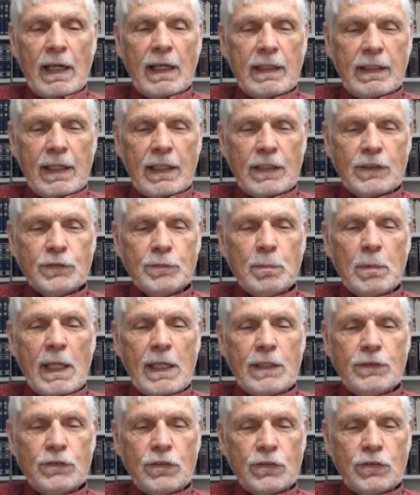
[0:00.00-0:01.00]

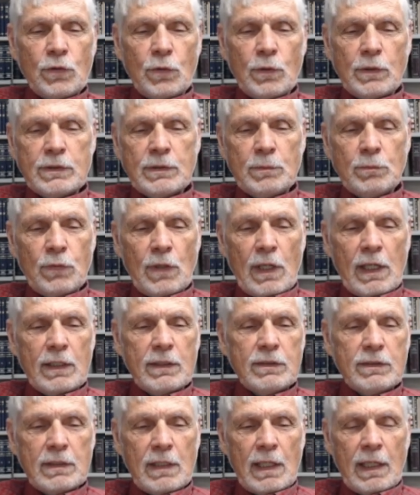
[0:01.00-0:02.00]
explains it to us and
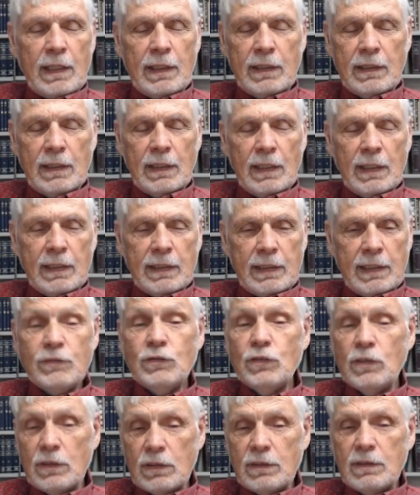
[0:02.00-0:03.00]
breaks and
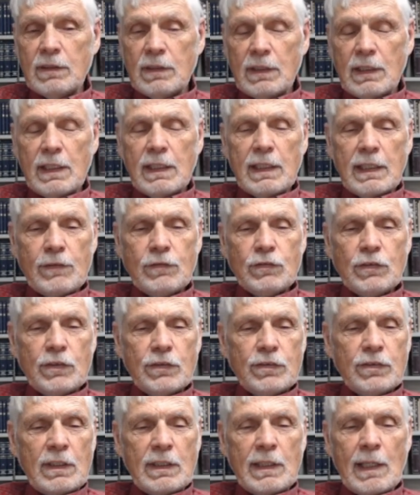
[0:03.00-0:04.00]
gives
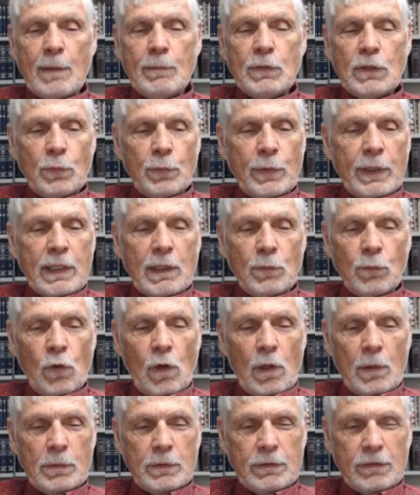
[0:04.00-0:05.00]
us the number that we can
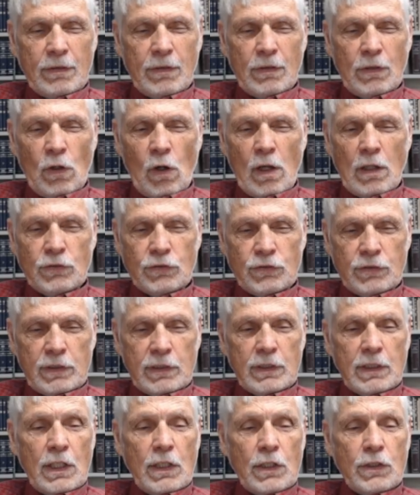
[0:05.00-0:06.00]
work with the
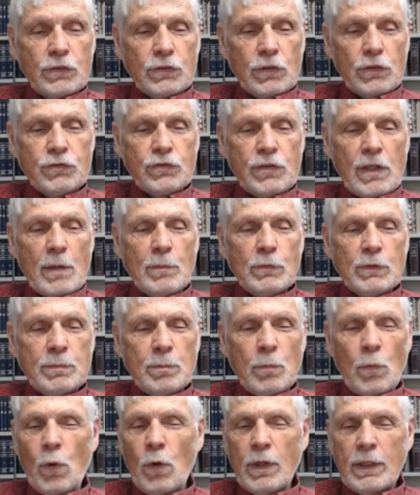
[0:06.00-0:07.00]
chronology. So Shem was
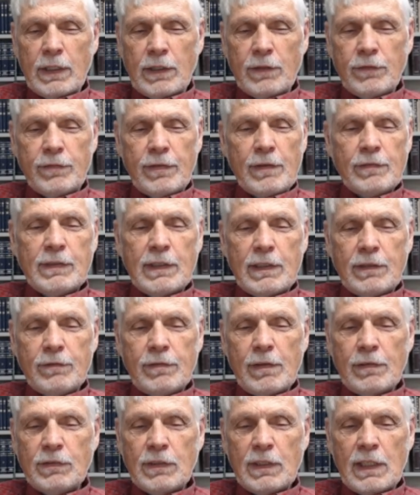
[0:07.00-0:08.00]
born in
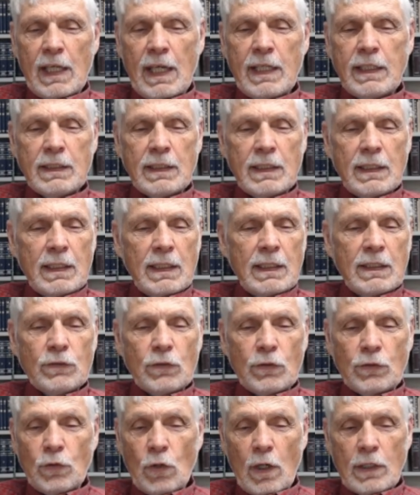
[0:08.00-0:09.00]
1558,
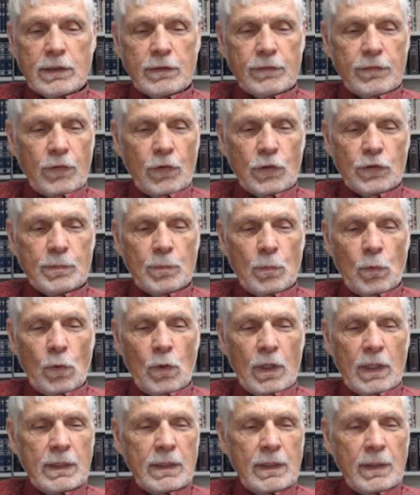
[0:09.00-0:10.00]
so not the
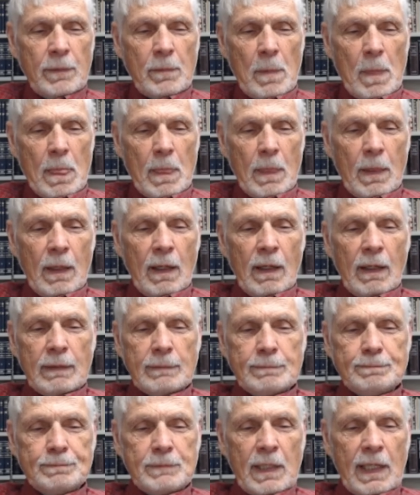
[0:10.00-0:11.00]
firstborn,
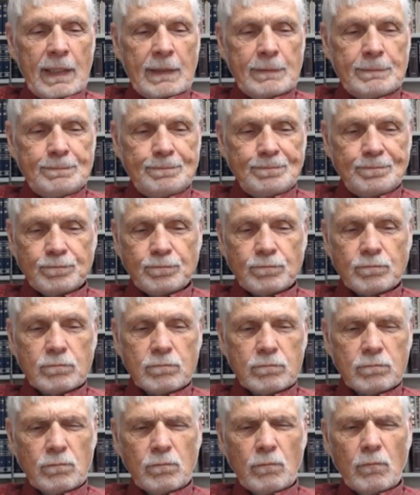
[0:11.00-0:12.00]
and
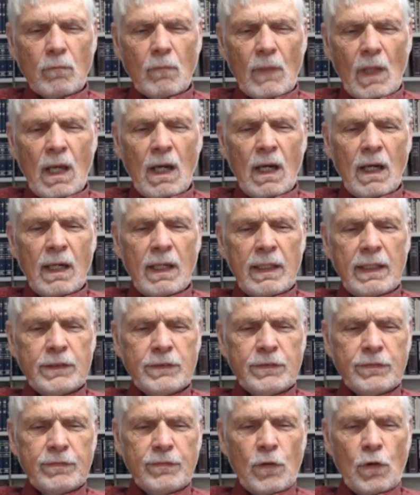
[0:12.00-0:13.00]

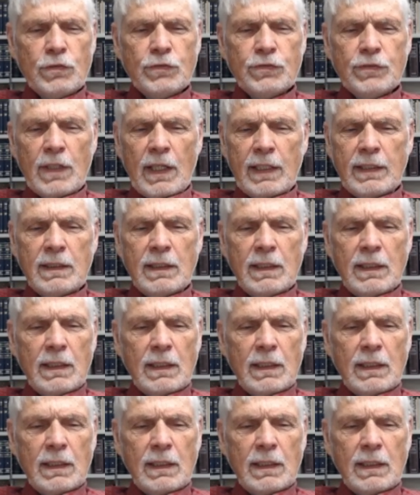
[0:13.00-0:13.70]
his first son.